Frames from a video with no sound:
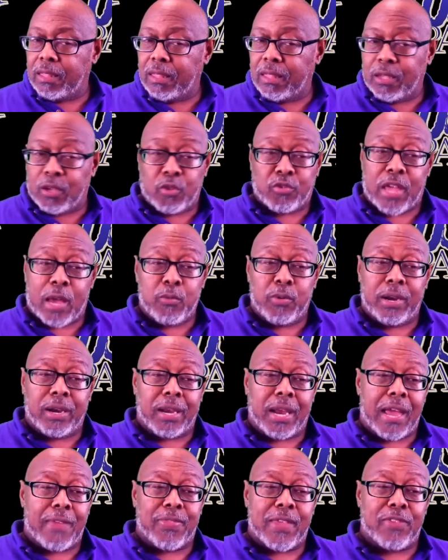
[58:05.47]
Because I went and
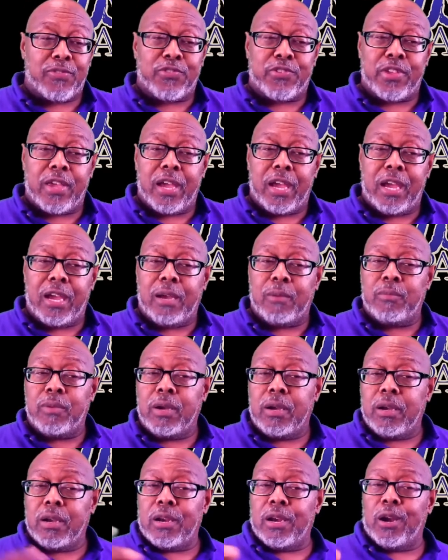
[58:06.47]
got that same
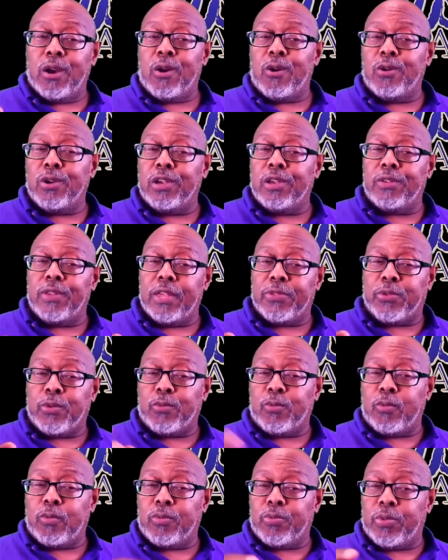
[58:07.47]
lawyer that
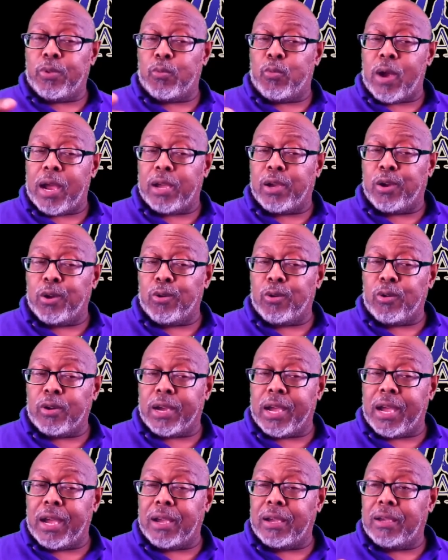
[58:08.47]
the white girl
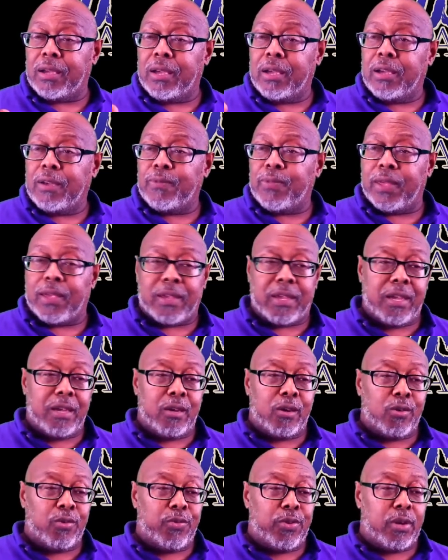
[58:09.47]
got that
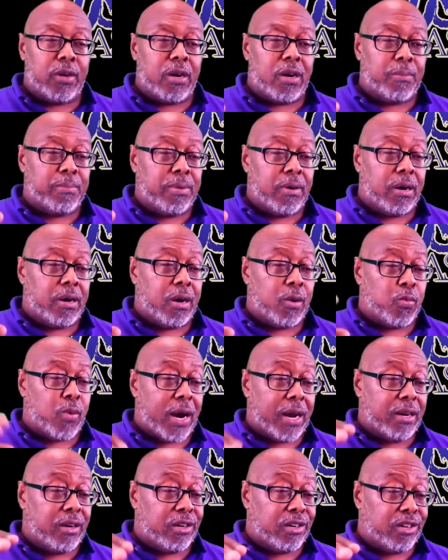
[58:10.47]
killed her
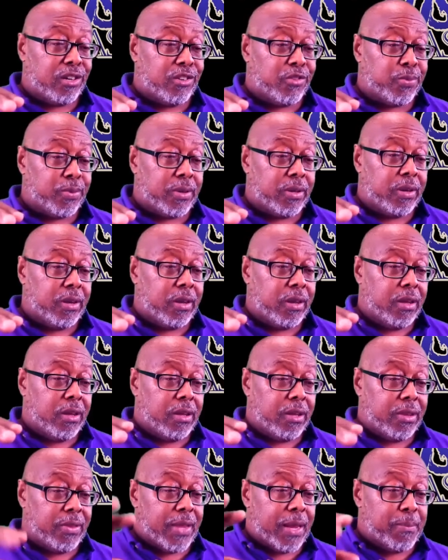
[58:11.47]
white husband.
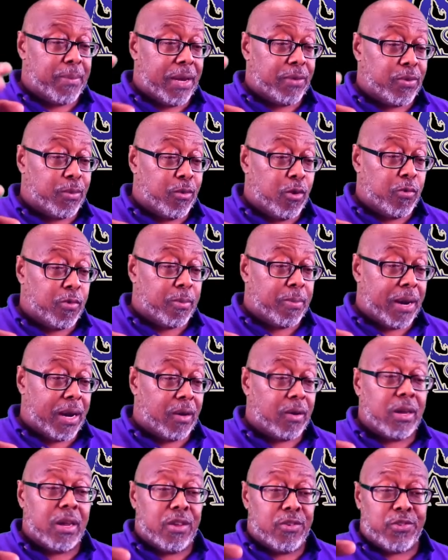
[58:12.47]
They made the movie
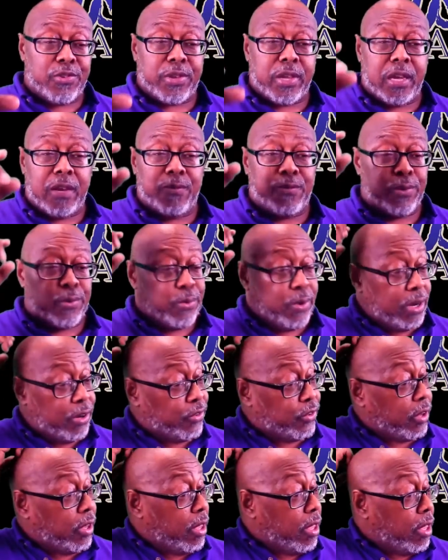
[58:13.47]
about Steve
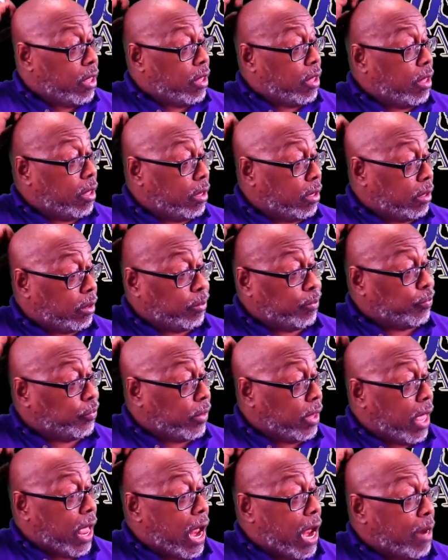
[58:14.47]
Faris. I
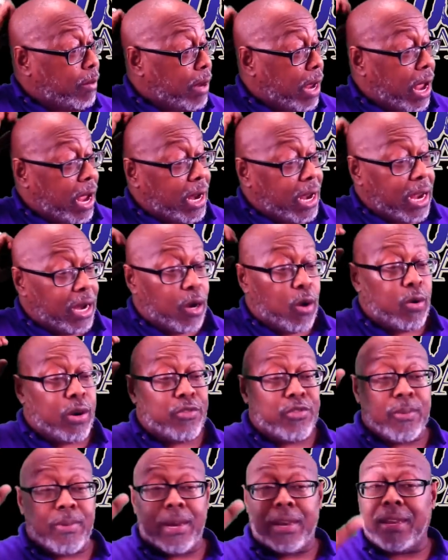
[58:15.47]
got to go get
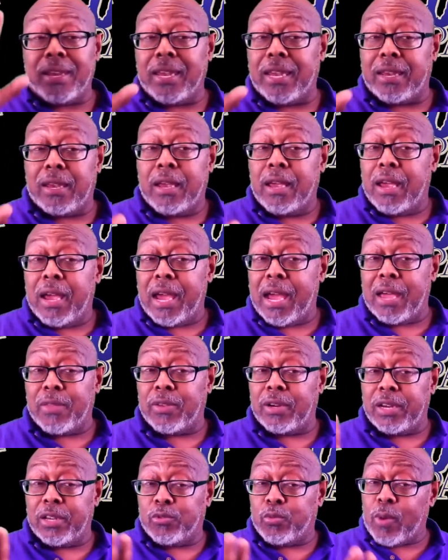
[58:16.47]
somebody to
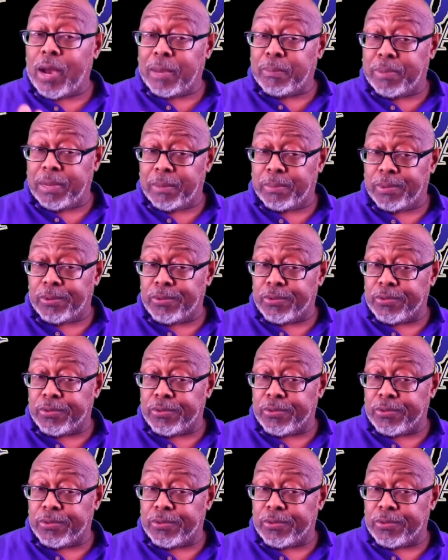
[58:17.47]
handle these white people.